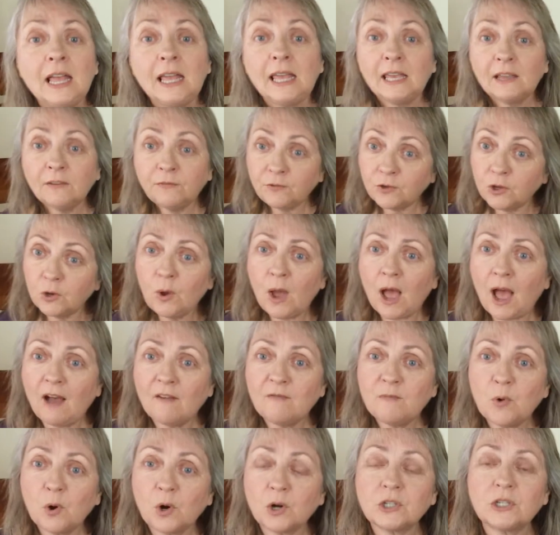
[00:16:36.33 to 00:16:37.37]
If you
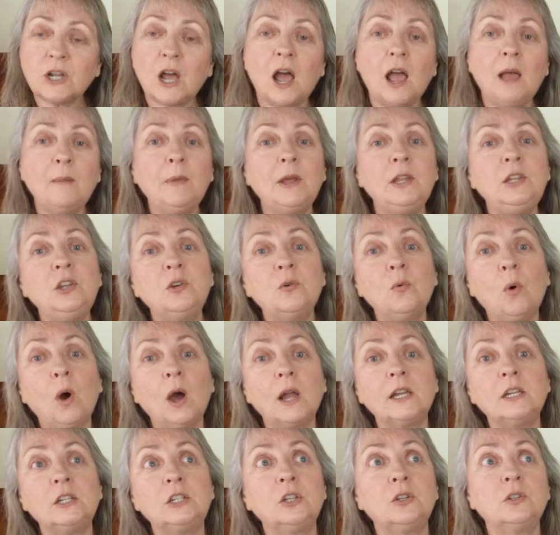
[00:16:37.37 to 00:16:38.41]
have more time and you
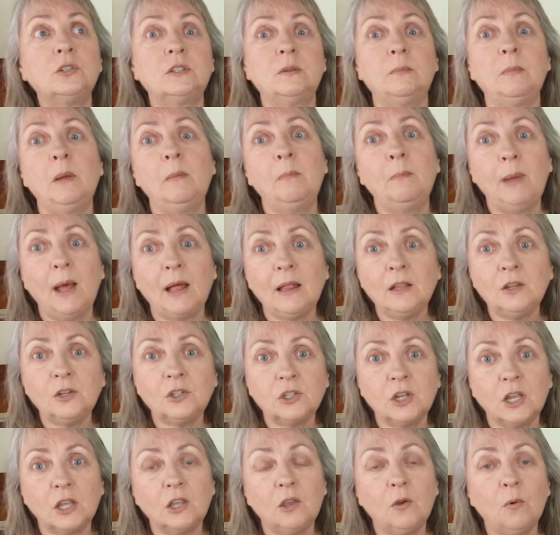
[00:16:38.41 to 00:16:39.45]
want to do some
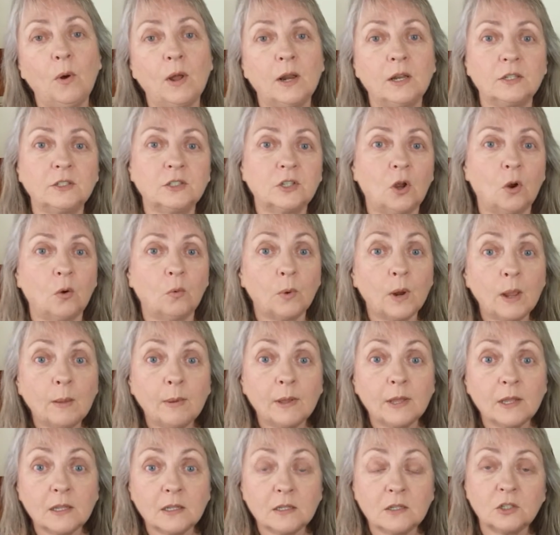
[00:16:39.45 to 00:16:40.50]
embellishing, you want to sew
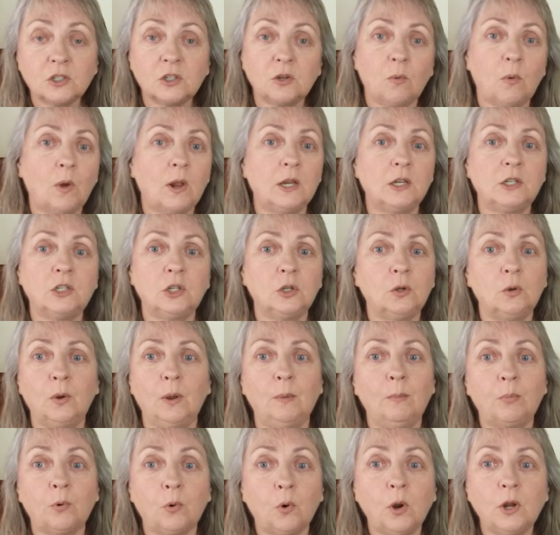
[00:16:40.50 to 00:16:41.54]
ribbons, you want to do
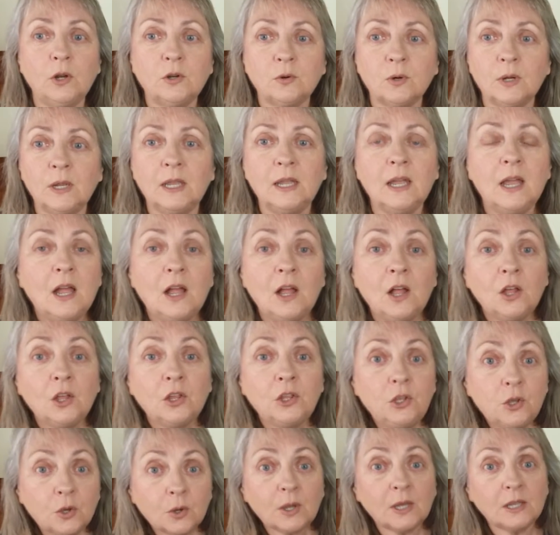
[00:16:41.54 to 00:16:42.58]
embroidery,
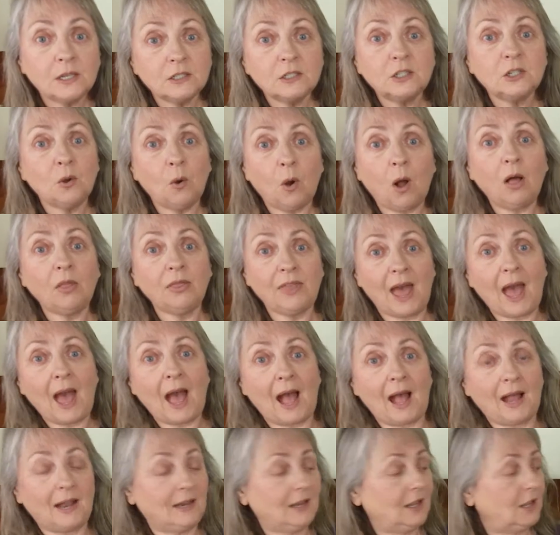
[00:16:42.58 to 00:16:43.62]
you can do all
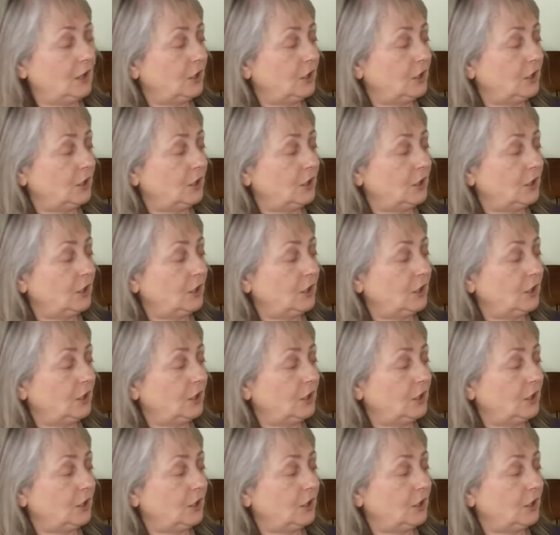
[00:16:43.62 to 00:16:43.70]
that.